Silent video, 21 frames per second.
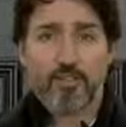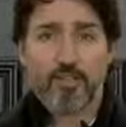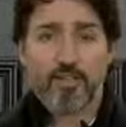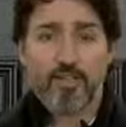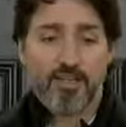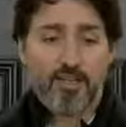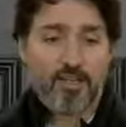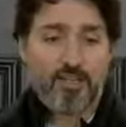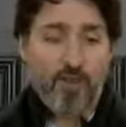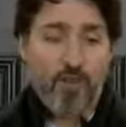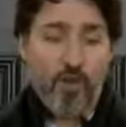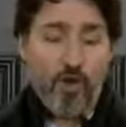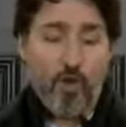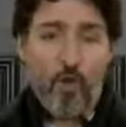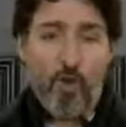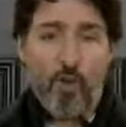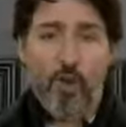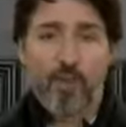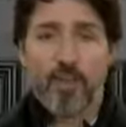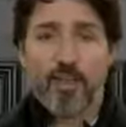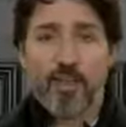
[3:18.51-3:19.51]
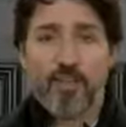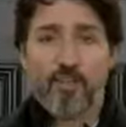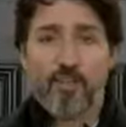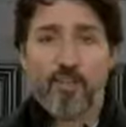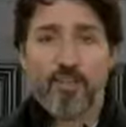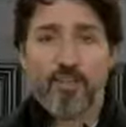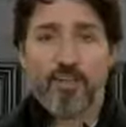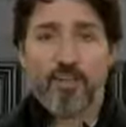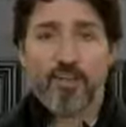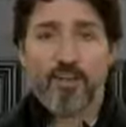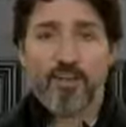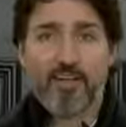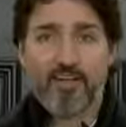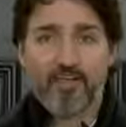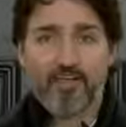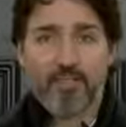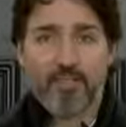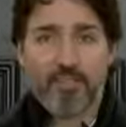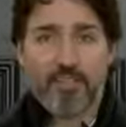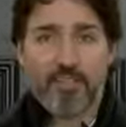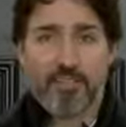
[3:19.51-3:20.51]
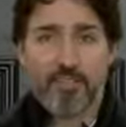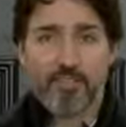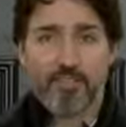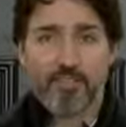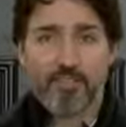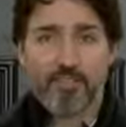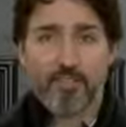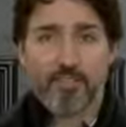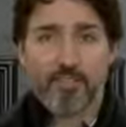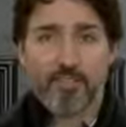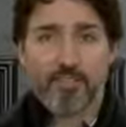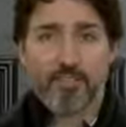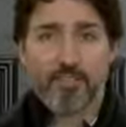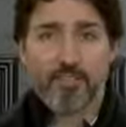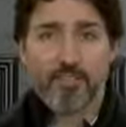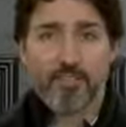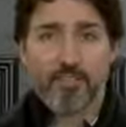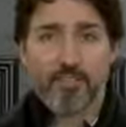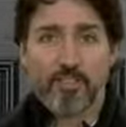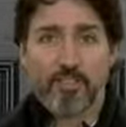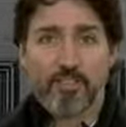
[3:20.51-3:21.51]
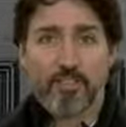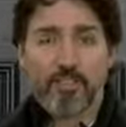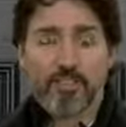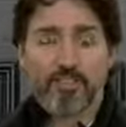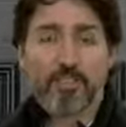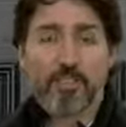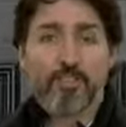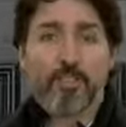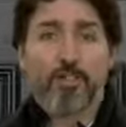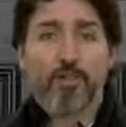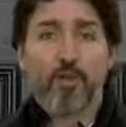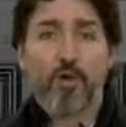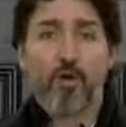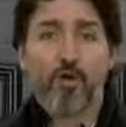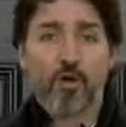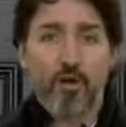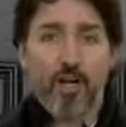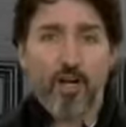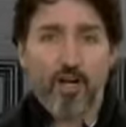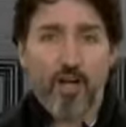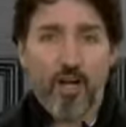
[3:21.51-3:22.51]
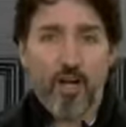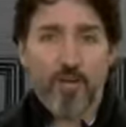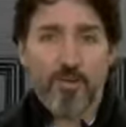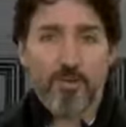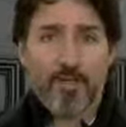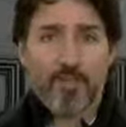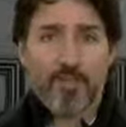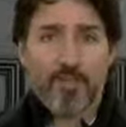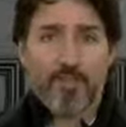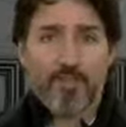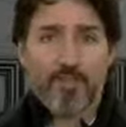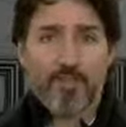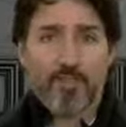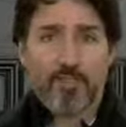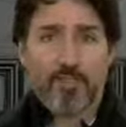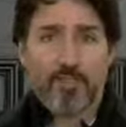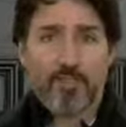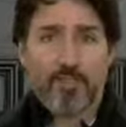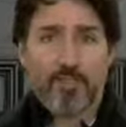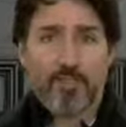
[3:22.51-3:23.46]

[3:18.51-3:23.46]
And that's working with our energy sector to lower our carbon emissions.